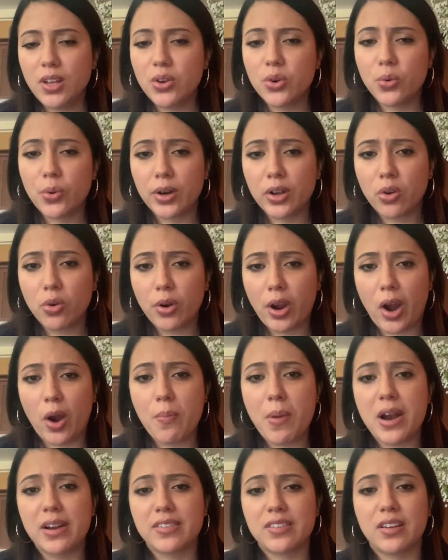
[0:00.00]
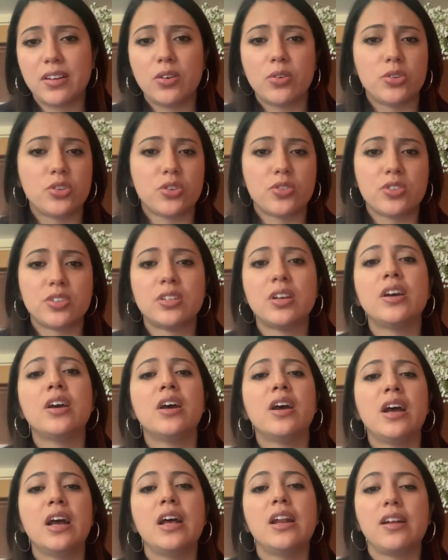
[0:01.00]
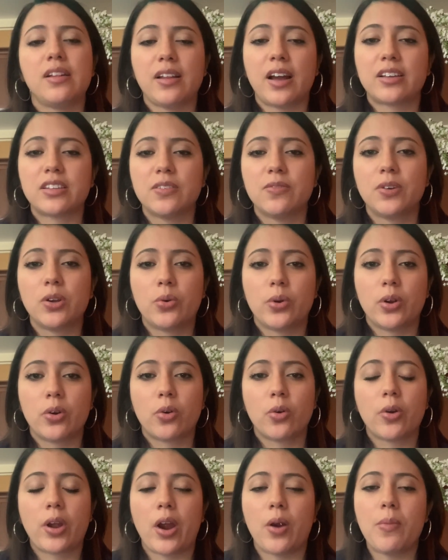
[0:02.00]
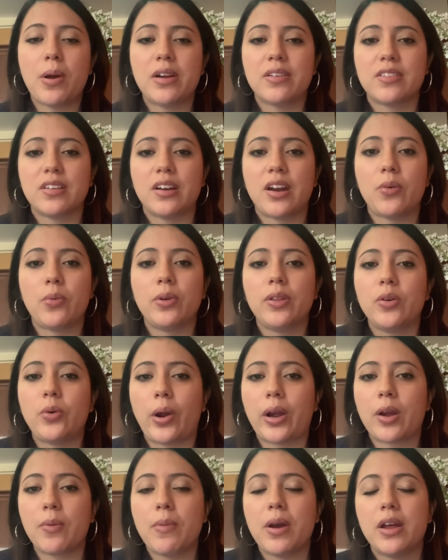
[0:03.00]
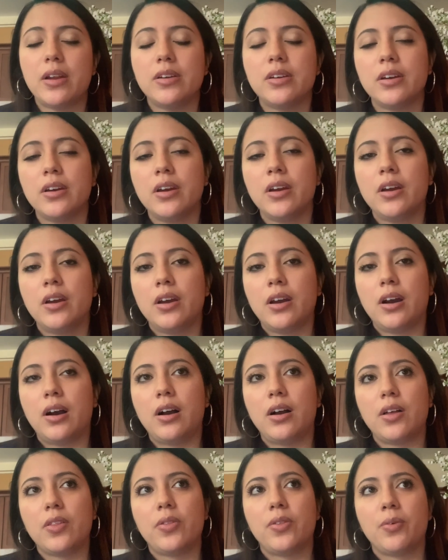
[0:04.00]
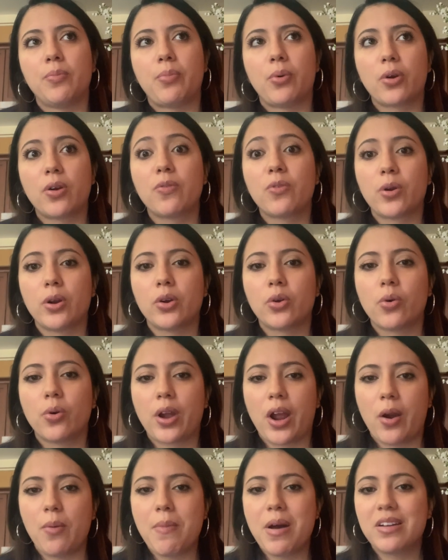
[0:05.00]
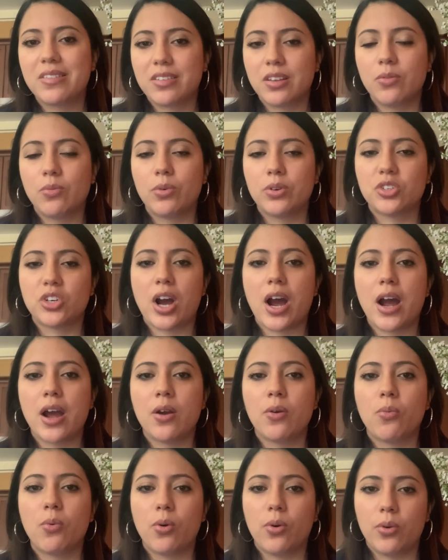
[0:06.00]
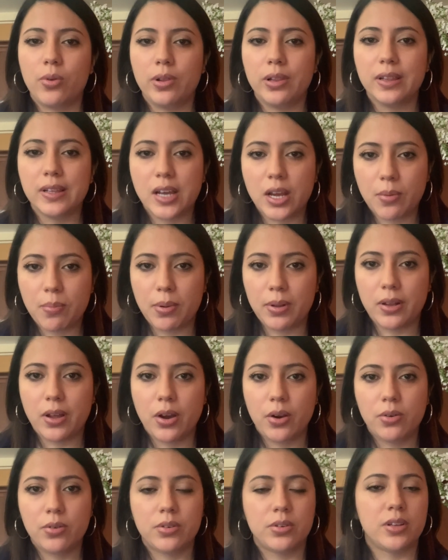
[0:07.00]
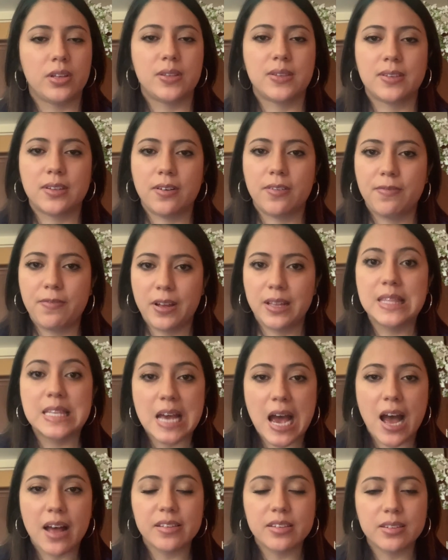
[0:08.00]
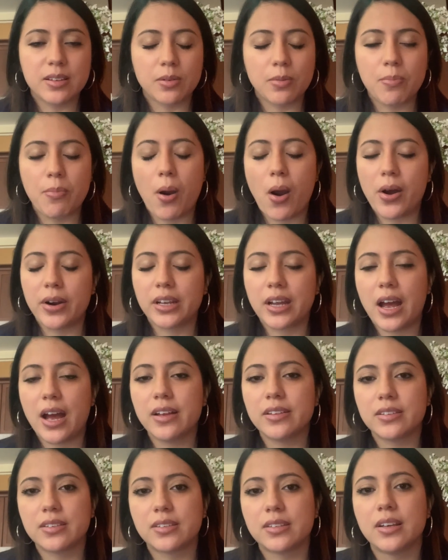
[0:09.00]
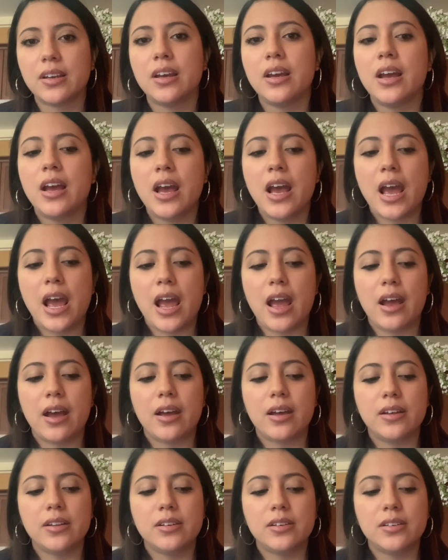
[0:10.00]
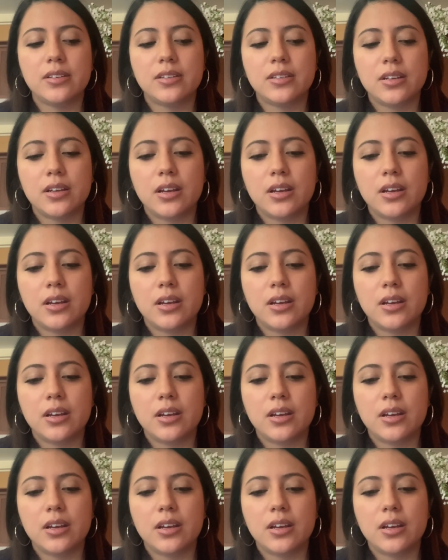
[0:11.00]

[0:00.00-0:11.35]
critical care medicine, or just an elective in critical care medicine, I really recommend the Book of Critical Care Medicine, which I will link below. It's a fantastic podcast. And